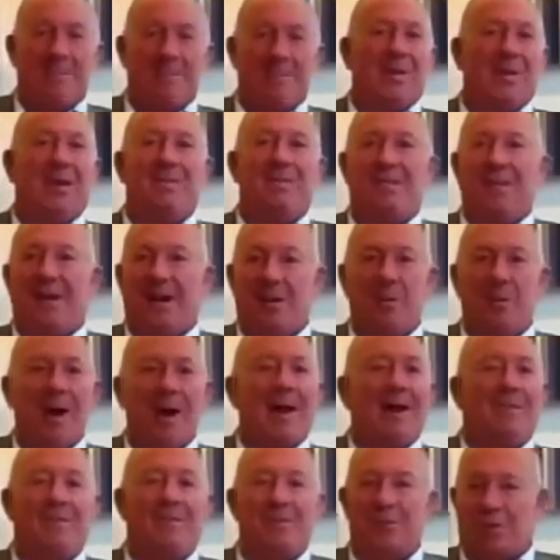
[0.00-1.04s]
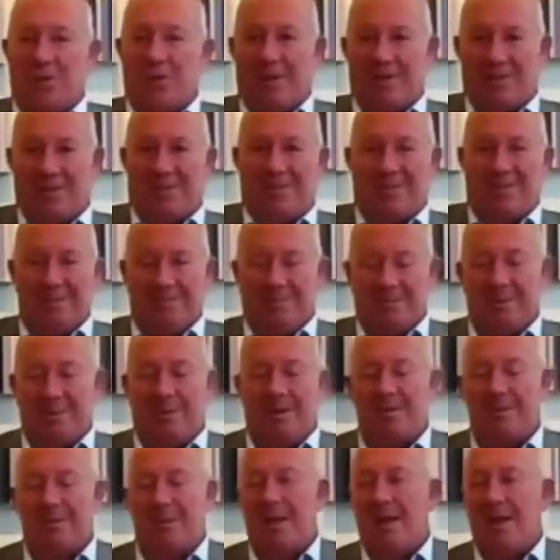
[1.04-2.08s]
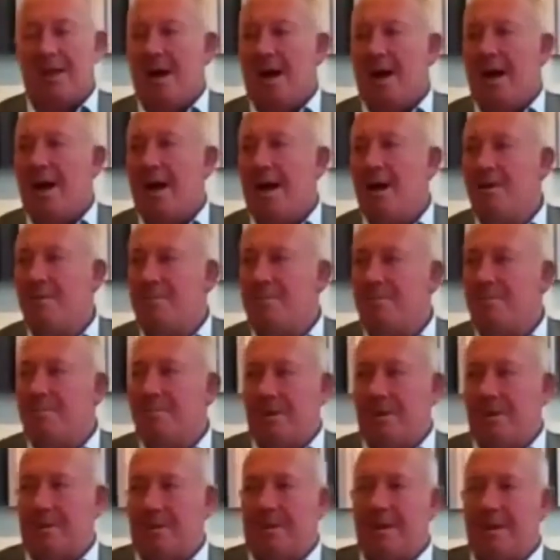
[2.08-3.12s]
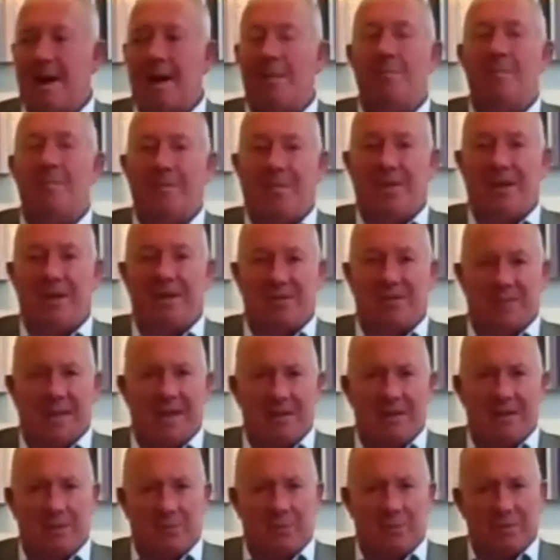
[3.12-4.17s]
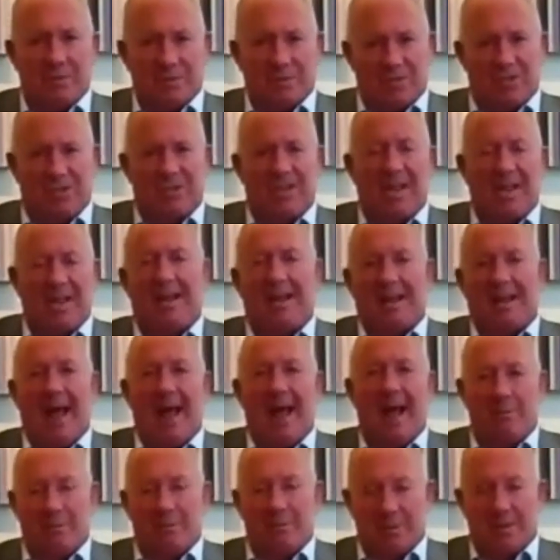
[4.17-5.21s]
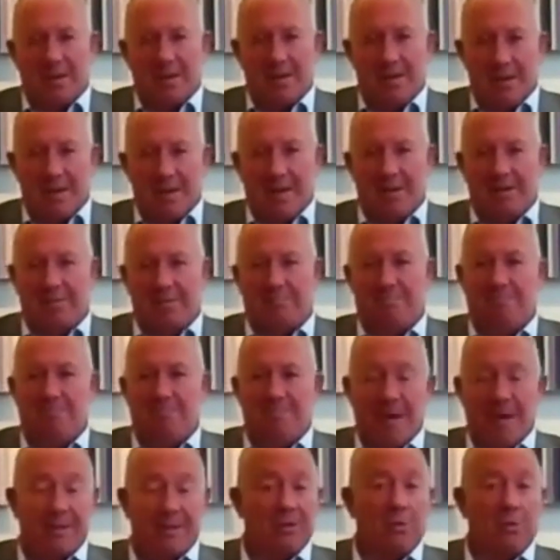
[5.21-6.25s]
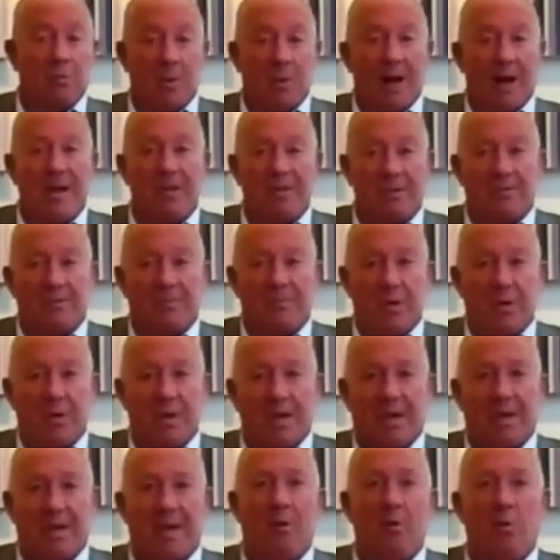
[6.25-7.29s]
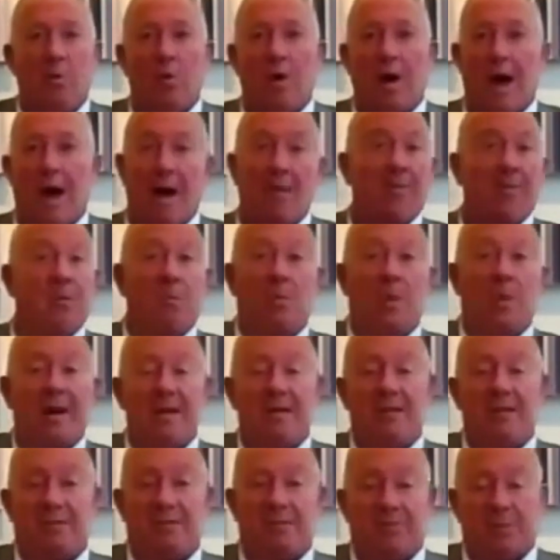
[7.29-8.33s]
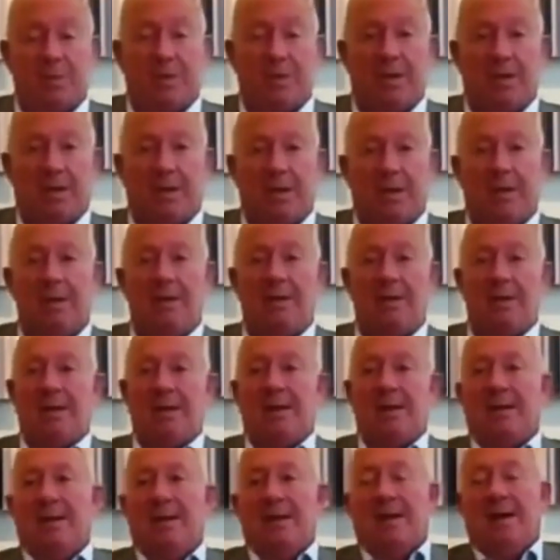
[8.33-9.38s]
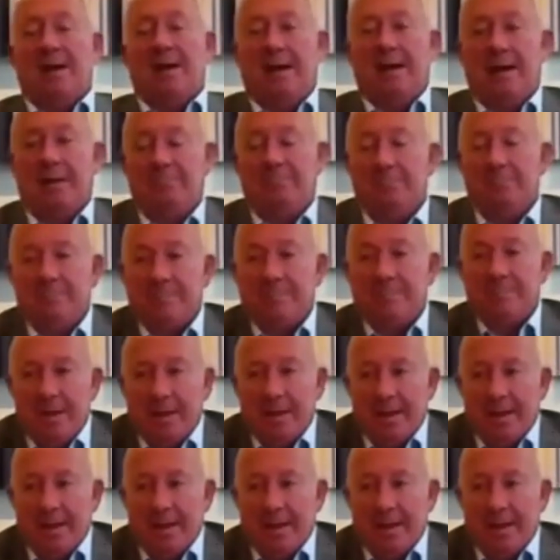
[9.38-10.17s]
perfectly well if you trust them. So I hope a number of these things will stick now as better ways of working or other ways of working, and